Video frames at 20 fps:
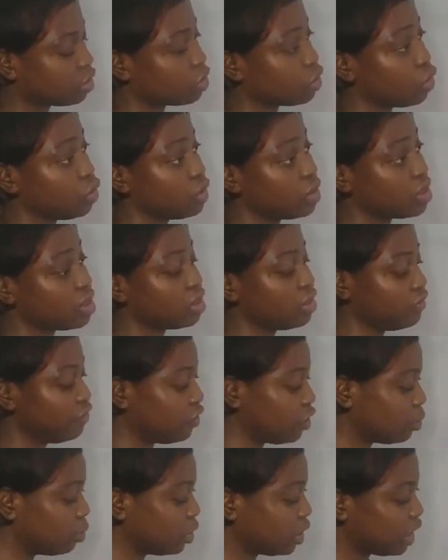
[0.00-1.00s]
So using the
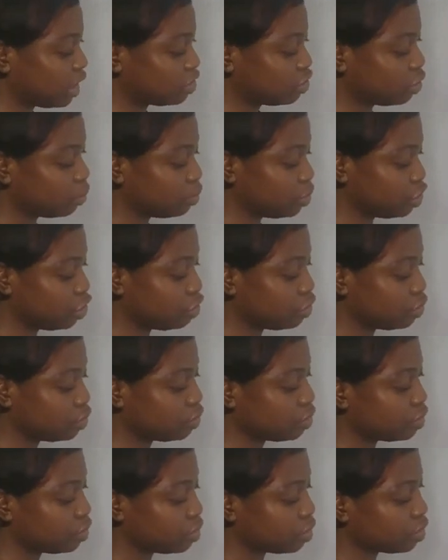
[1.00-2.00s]
formula
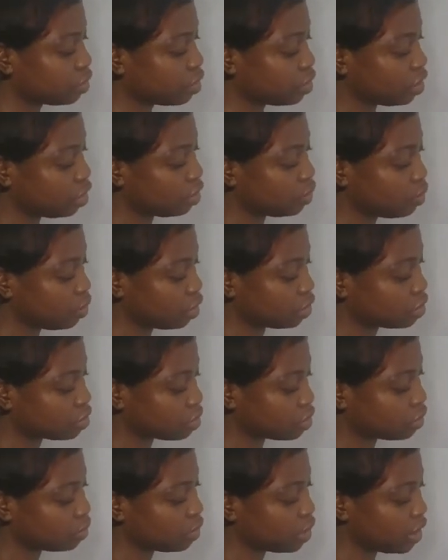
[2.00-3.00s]
W
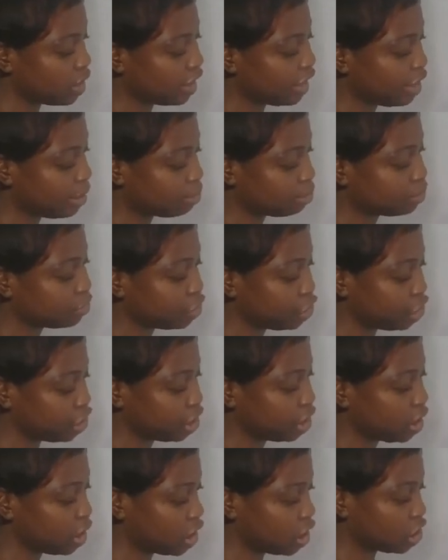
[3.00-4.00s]
equals to
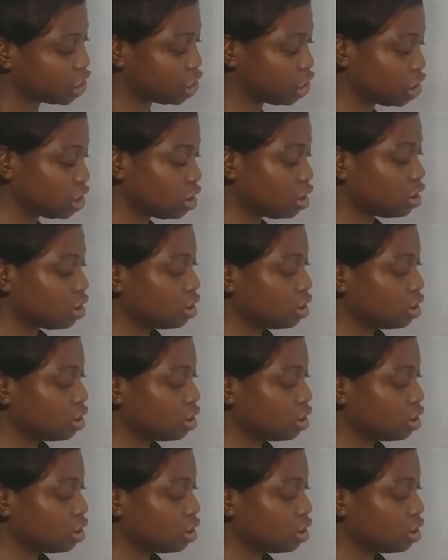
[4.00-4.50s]
mgh,